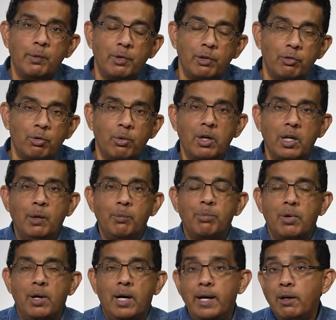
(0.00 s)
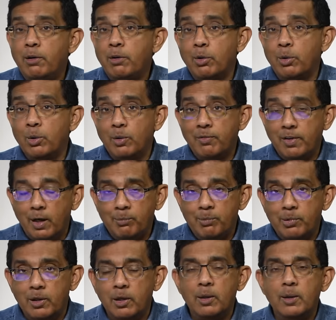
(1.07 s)
majority prior to
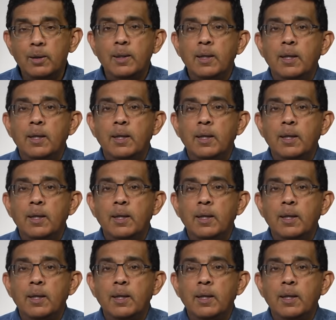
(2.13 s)
November,